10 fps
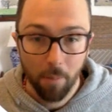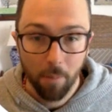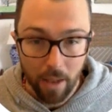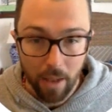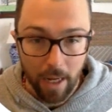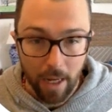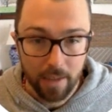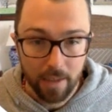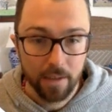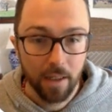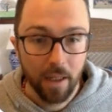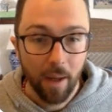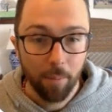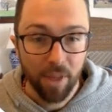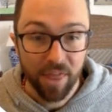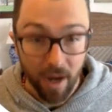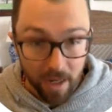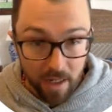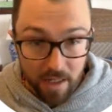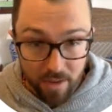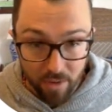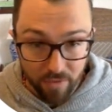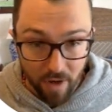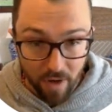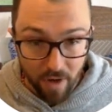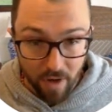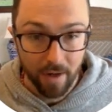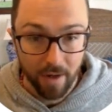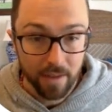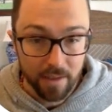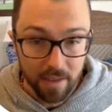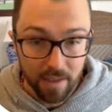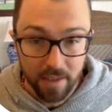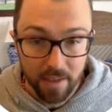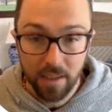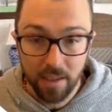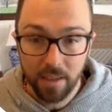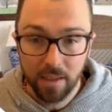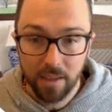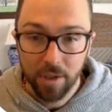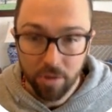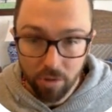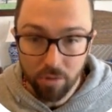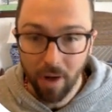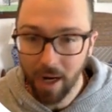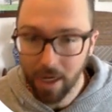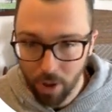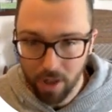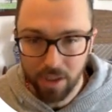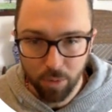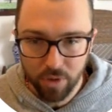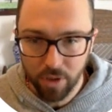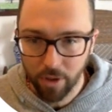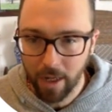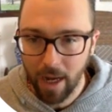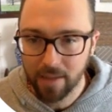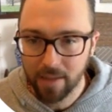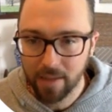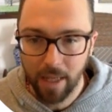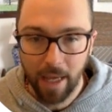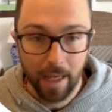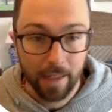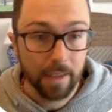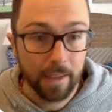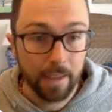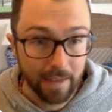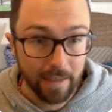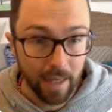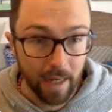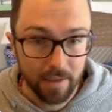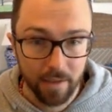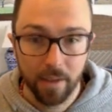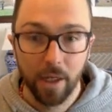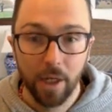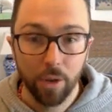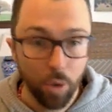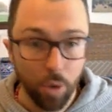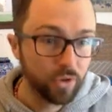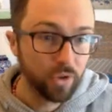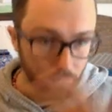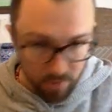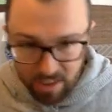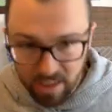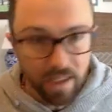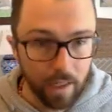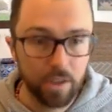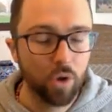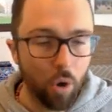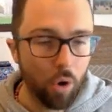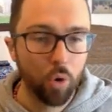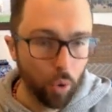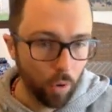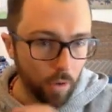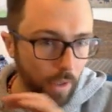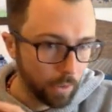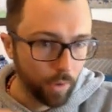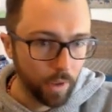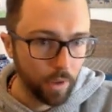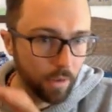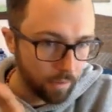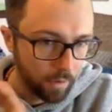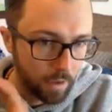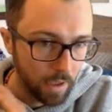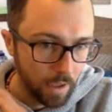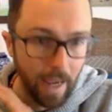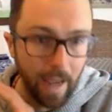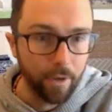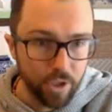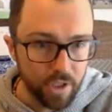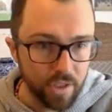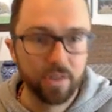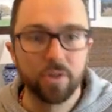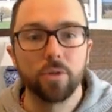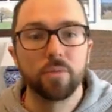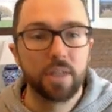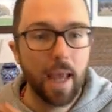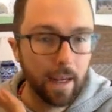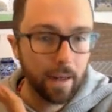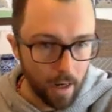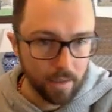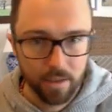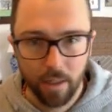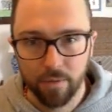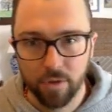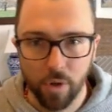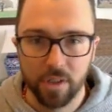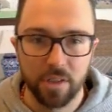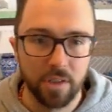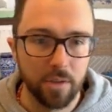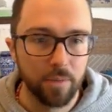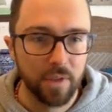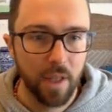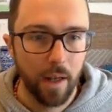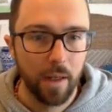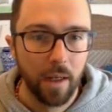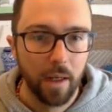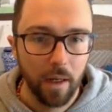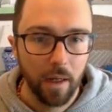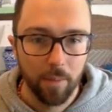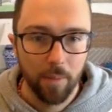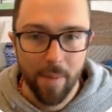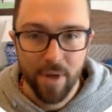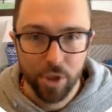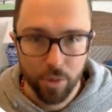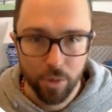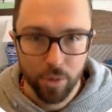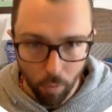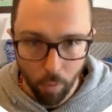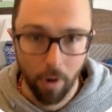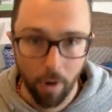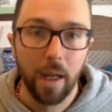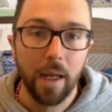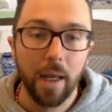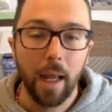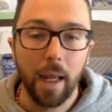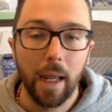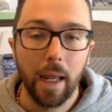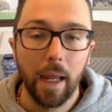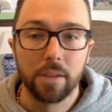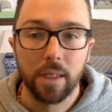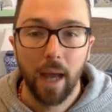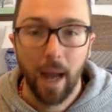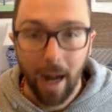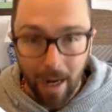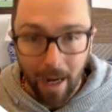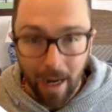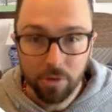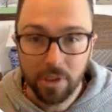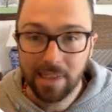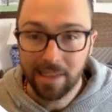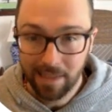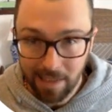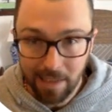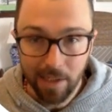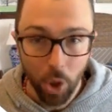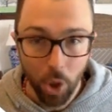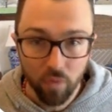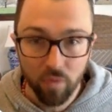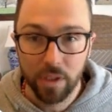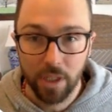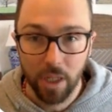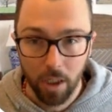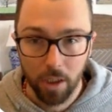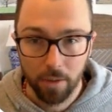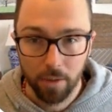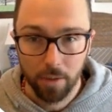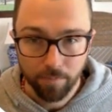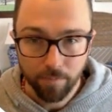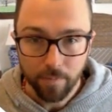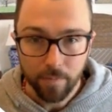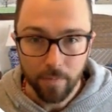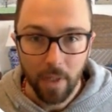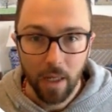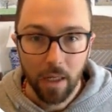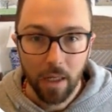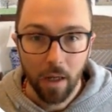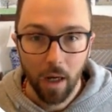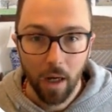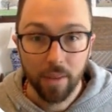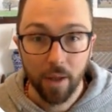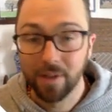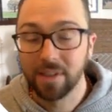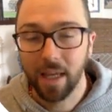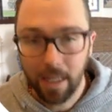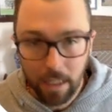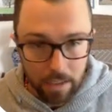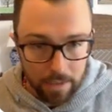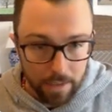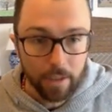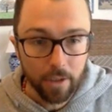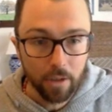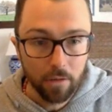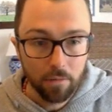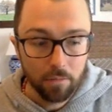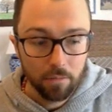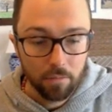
malic acid, methionine sulfoxide, cysteine, 2-hydroxybutyric acid, and lactic acid. Those 6 all correlate with the energy systems and oxidative stress systems that I mentioned before. And as you can see, over time, there is a clear